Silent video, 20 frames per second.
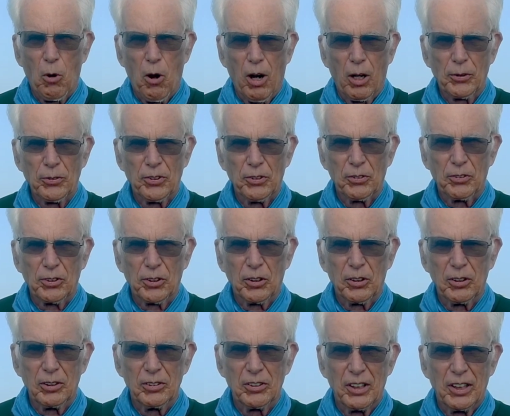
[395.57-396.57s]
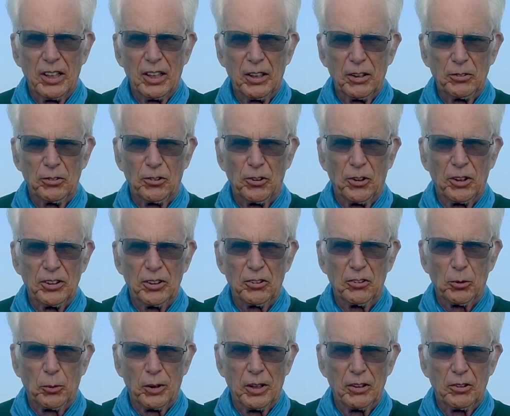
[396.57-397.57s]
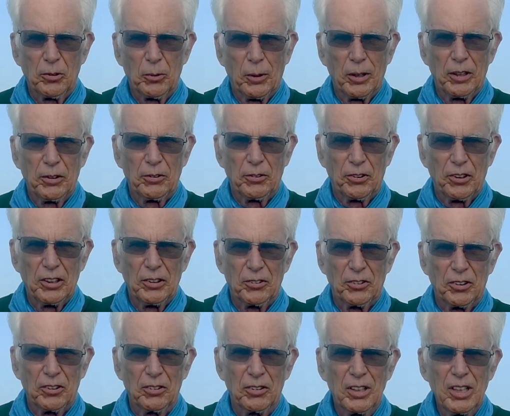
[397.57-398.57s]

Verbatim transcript: walks and turtle digs during the 2020 season.